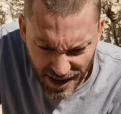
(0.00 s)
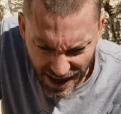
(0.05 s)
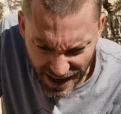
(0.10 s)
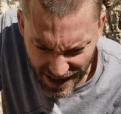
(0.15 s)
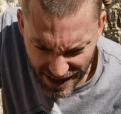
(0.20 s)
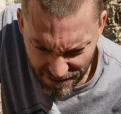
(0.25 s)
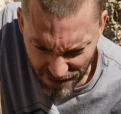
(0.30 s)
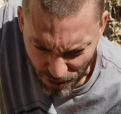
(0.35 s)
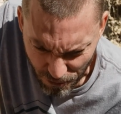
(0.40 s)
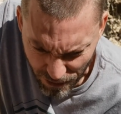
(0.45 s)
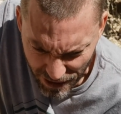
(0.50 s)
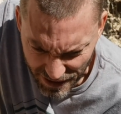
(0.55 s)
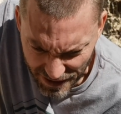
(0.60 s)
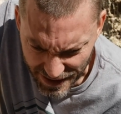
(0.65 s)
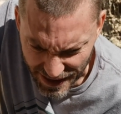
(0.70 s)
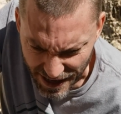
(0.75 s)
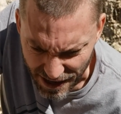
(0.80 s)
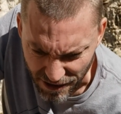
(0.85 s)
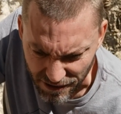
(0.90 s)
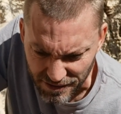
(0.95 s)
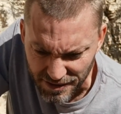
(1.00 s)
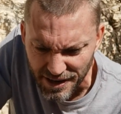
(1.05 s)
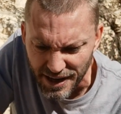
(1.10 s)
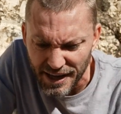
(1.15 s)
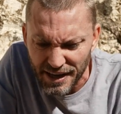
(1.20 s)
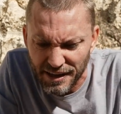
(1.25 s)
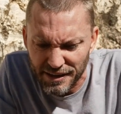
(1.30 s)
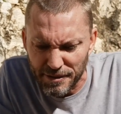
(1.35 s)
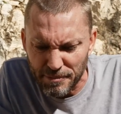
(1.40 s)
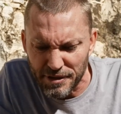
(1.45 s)
I have it written down.
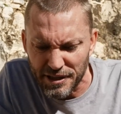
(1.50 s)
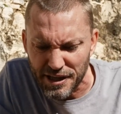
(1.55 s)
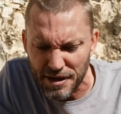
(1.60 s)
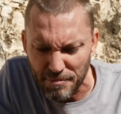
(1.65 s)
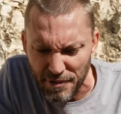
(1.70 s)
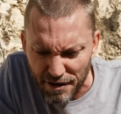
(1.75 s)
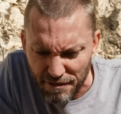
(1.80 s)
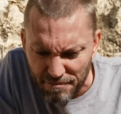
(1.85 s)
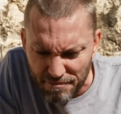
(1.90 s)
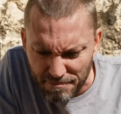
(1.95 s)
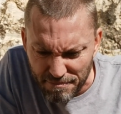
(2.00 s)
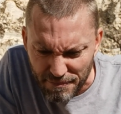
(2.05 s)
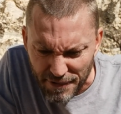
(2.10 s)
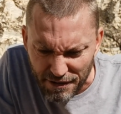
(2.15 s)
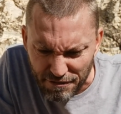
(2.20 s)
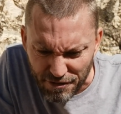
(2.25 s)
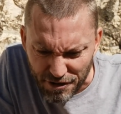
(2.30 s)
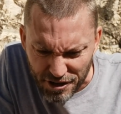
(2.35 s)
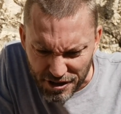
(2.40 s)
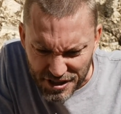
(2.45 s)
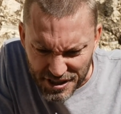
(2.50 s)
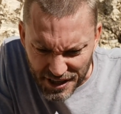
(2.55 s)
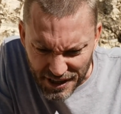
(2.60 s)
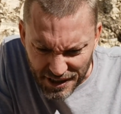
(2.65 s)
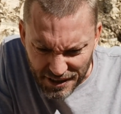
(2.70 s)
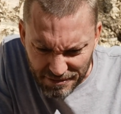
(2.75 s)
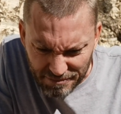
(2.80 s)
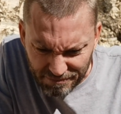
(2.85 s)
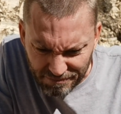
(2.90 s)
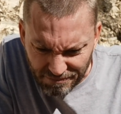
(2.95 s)
Hang on, let me look at my verse
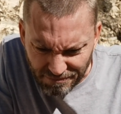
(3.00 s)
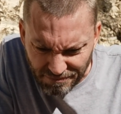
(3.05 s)
here.